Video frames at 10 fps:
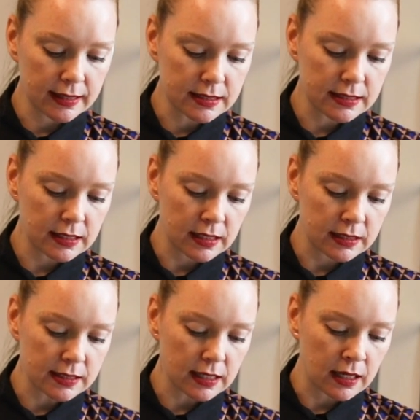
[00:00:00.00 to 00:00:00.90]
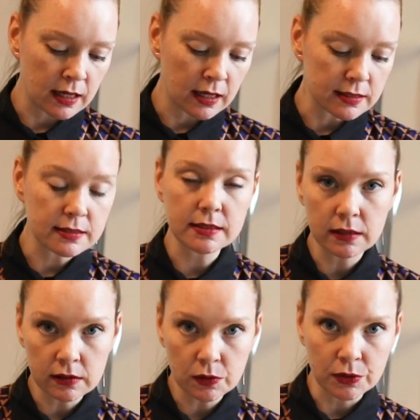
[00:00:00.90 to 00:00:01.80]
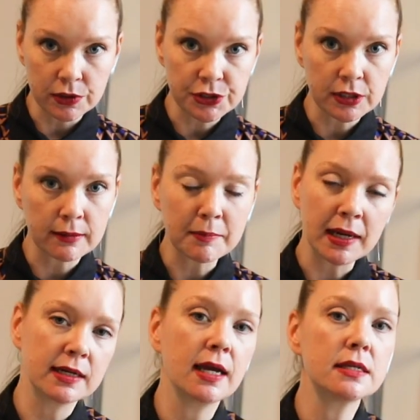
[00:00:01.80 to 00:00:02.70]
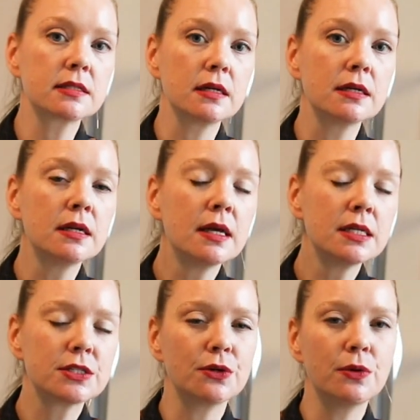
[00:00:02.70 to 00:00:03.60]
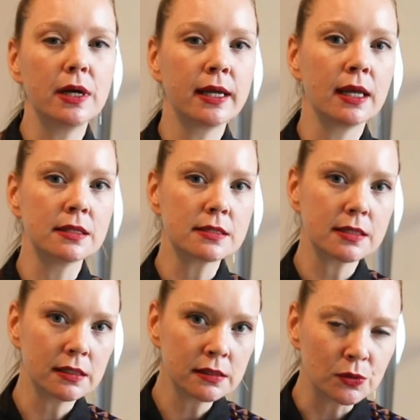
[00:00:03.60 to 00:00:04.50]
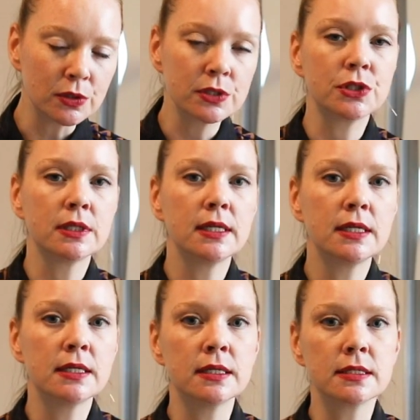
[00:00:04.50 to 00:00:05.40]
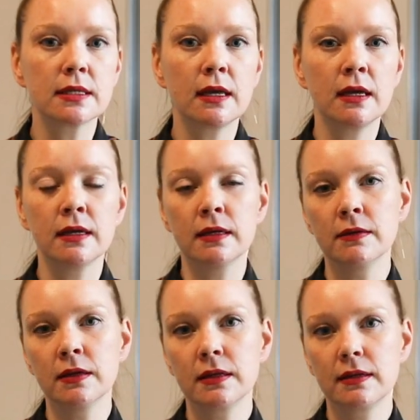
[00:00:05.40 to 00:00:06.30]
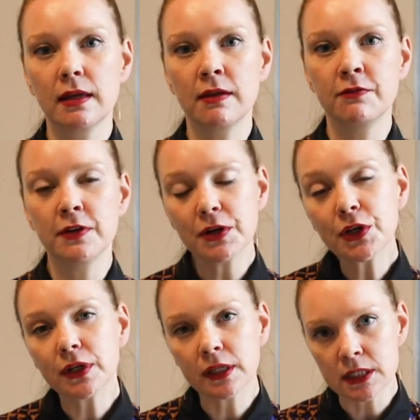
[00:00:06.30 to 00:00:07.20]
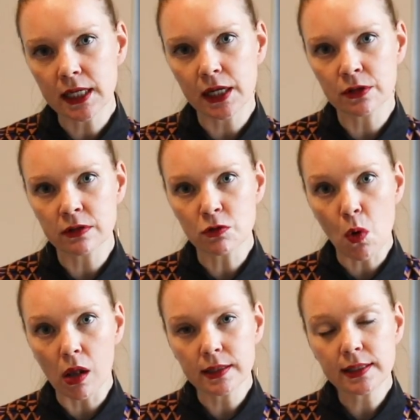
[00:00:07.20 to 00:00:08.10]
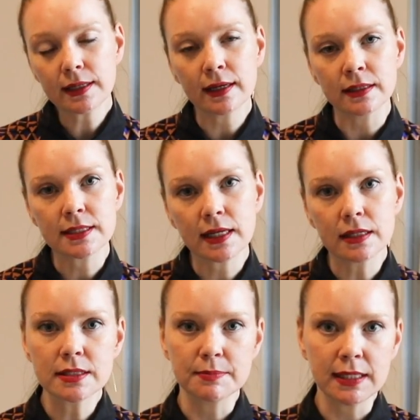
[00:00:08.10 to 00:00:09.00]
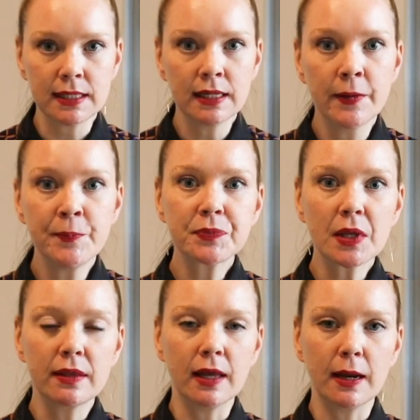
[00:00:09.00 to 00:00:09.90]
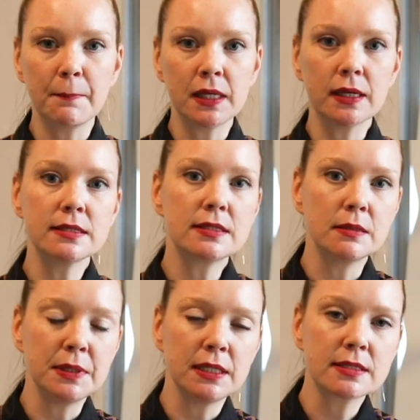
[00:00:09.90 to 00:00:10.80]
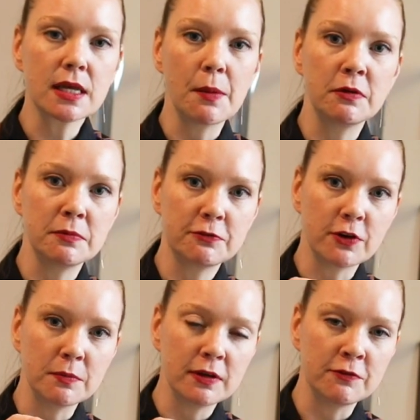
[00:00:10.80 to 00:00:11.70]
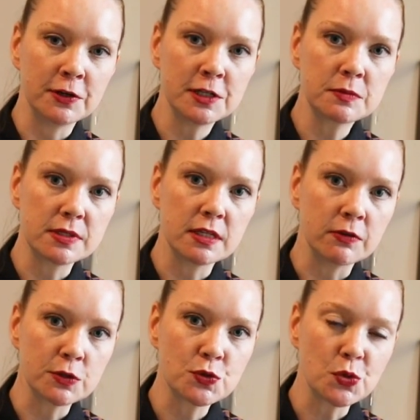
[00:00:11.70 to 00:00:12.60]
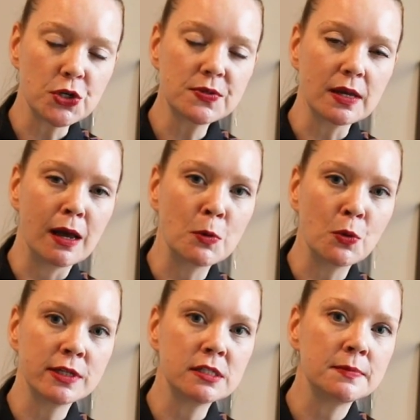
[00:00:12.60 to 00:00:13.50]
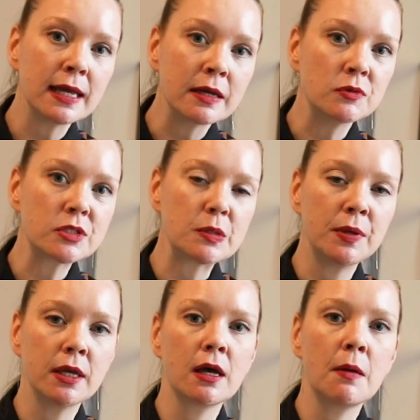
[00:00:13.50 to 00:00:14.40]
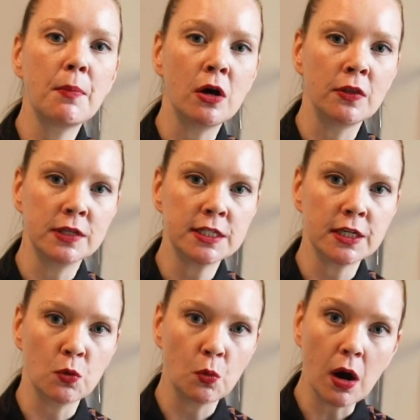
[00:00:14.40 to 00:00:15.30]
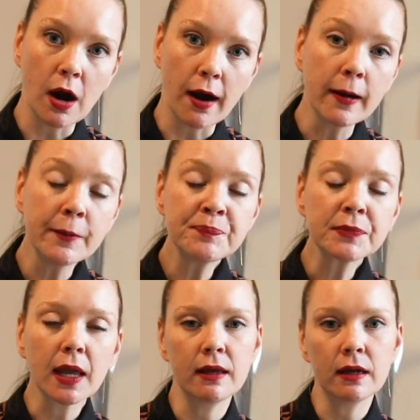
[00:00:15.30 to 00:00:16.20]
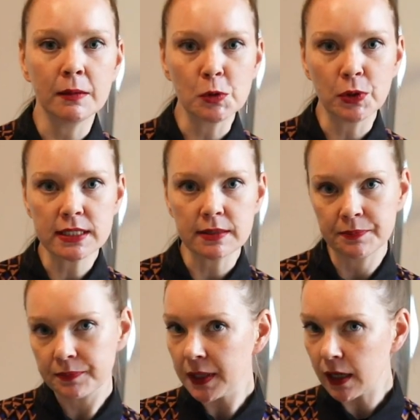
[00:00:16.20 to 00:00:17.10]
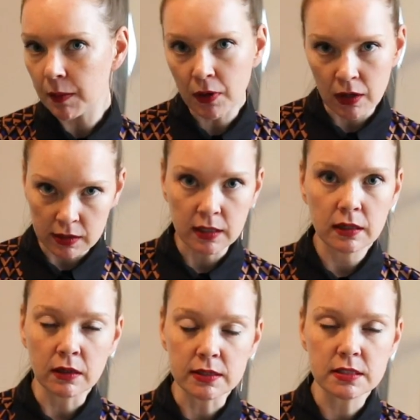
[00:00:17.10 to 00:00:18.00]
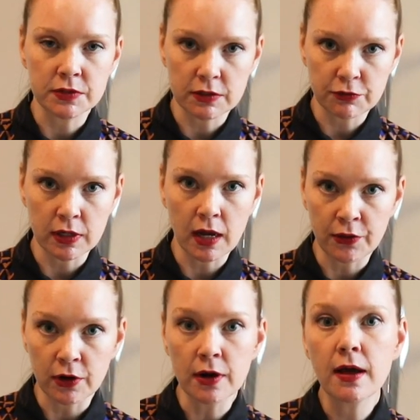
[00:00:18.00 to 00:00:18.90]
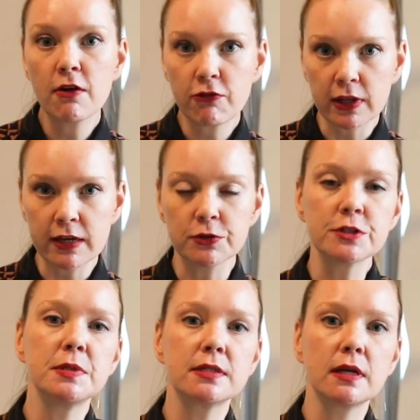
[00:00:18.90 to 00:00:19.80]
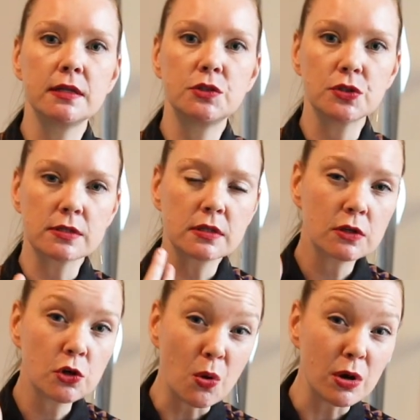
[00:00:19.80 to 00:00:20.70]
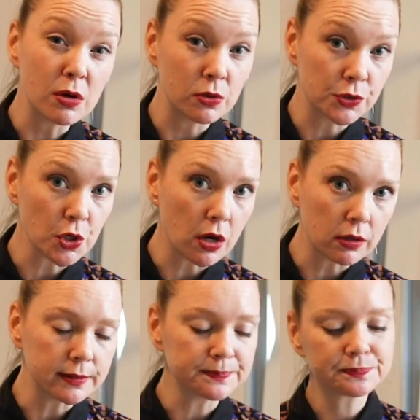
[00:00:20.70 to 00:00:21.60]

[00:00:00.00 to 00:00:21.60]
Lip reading: this is single origin Madagascar. So again, the single origin is a very good indicator of quality, and it tells me that because the beans come up from a very specific source, I'm going to be able to pick up on the terroir, and I'm going to pick up on lots of different other flavors besides just cocoa or chocolate.